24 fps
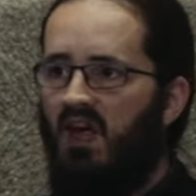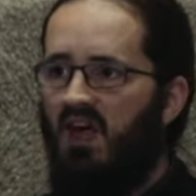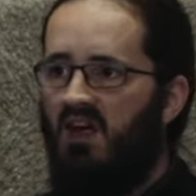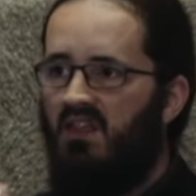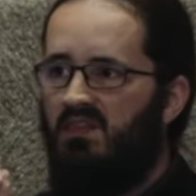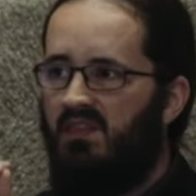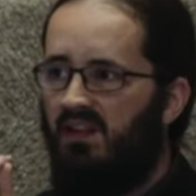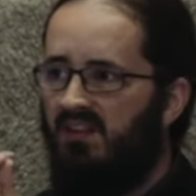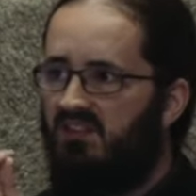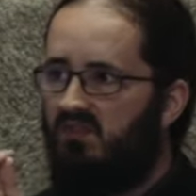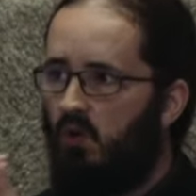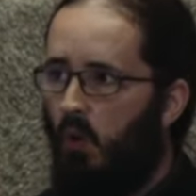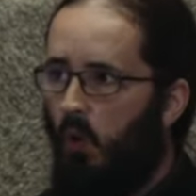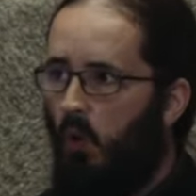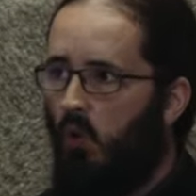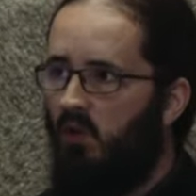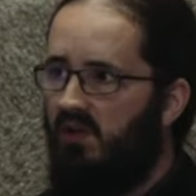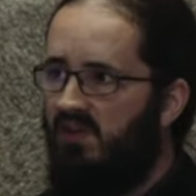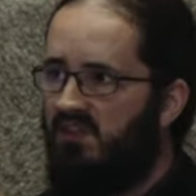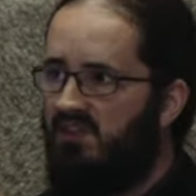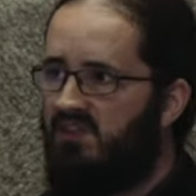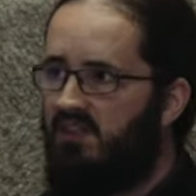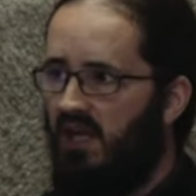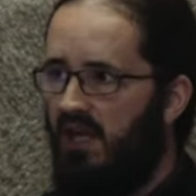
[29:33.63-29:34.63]
And that's all
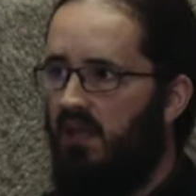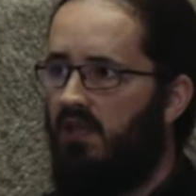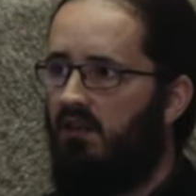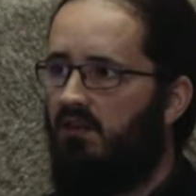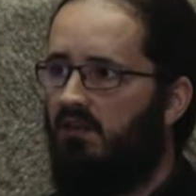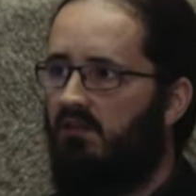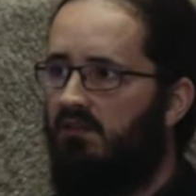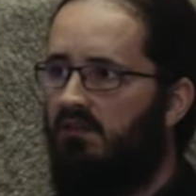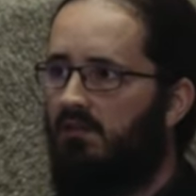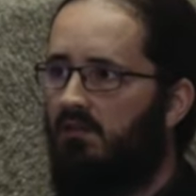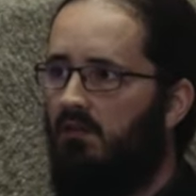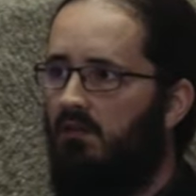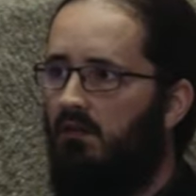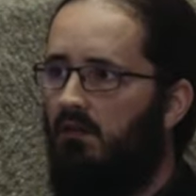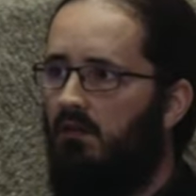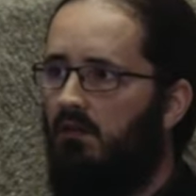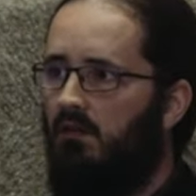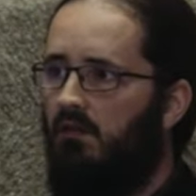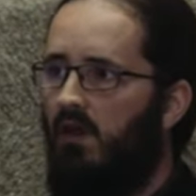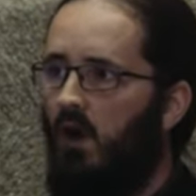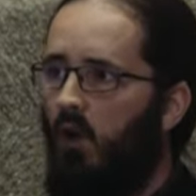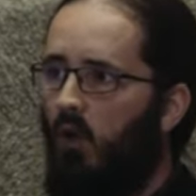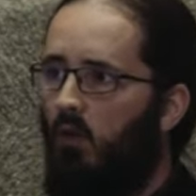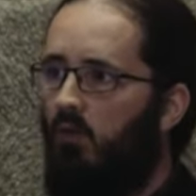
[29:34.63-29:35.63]
it takes,
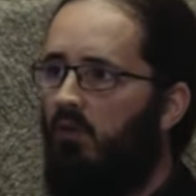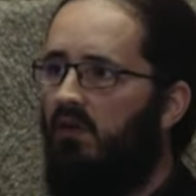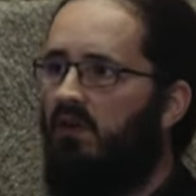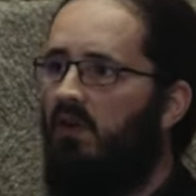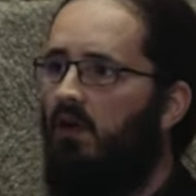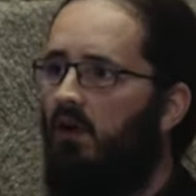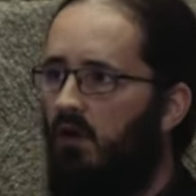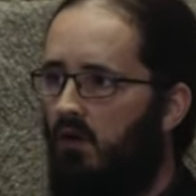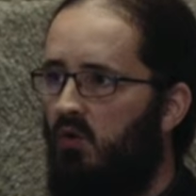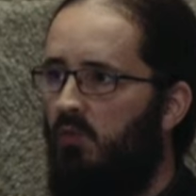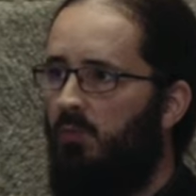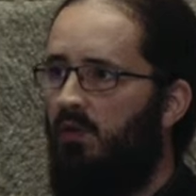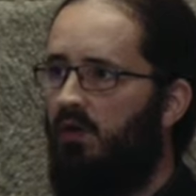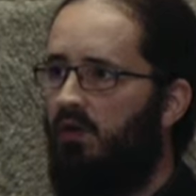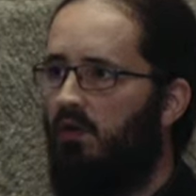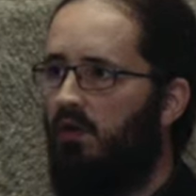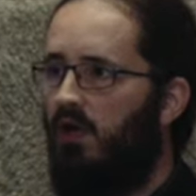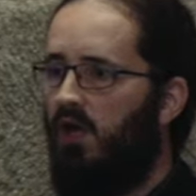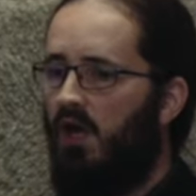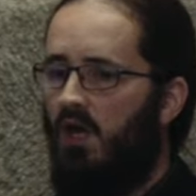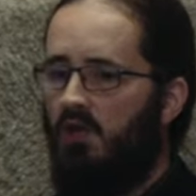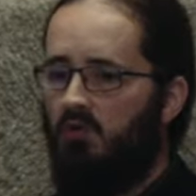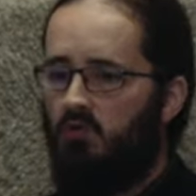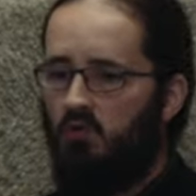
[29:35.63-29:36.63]
they're already open,
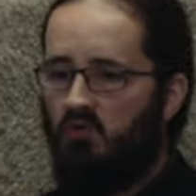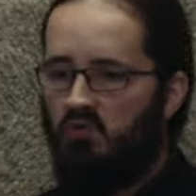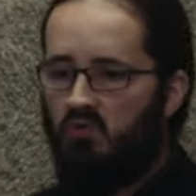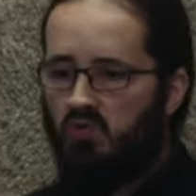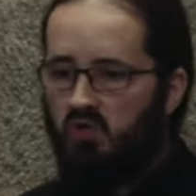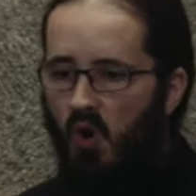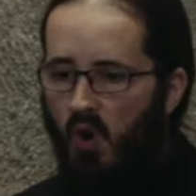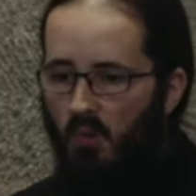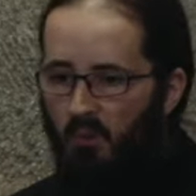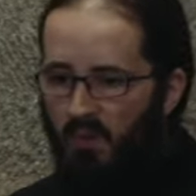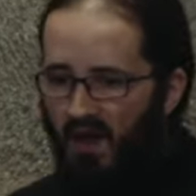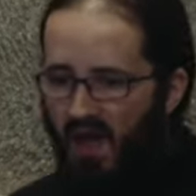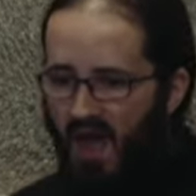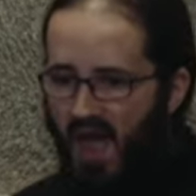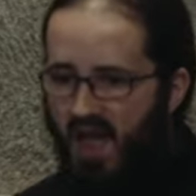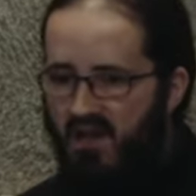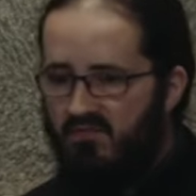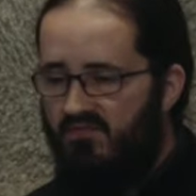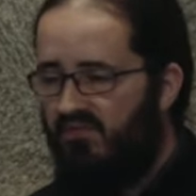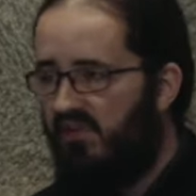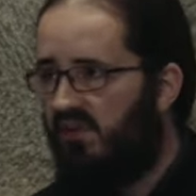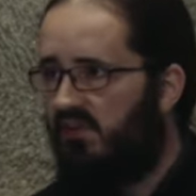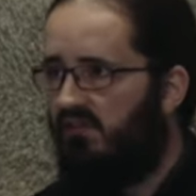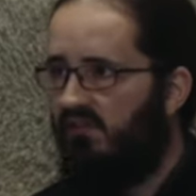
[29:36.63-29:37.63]
to drop
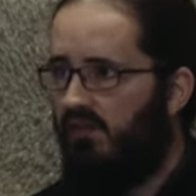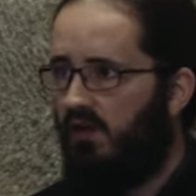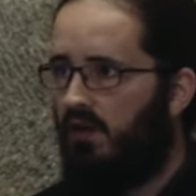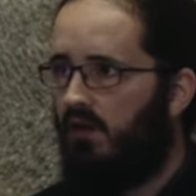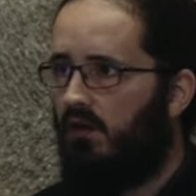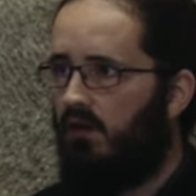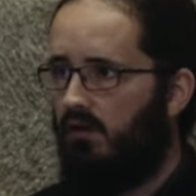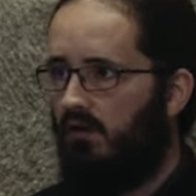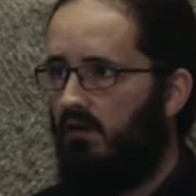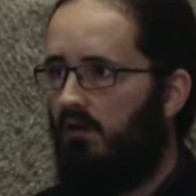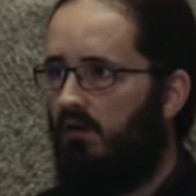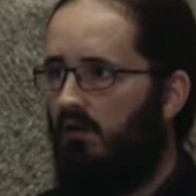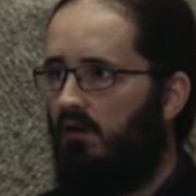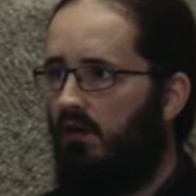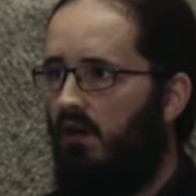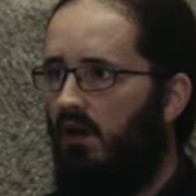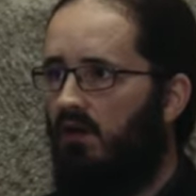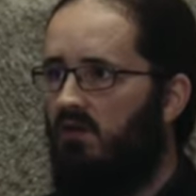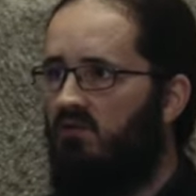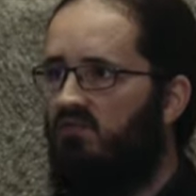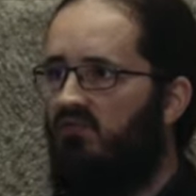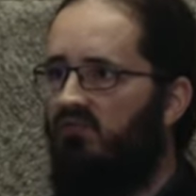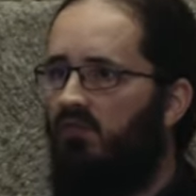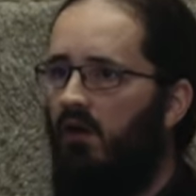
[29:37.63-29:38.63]
everything
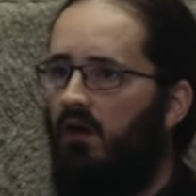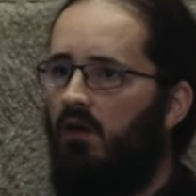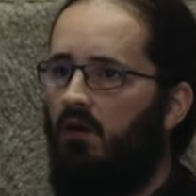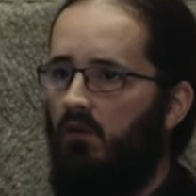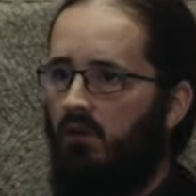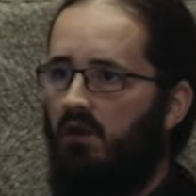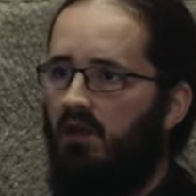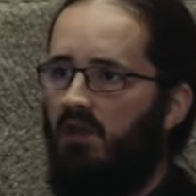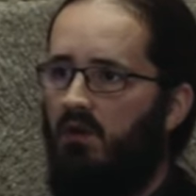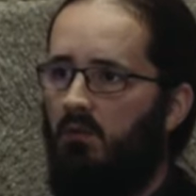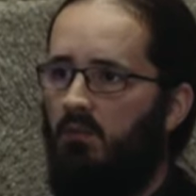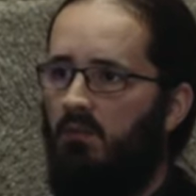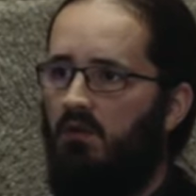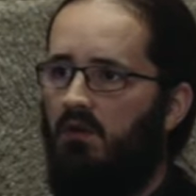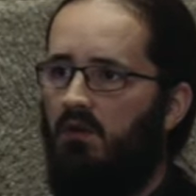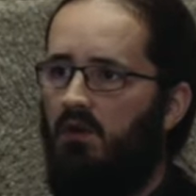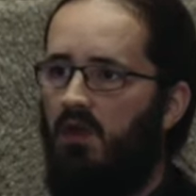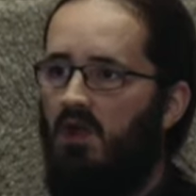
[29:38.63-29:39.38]
and follow him.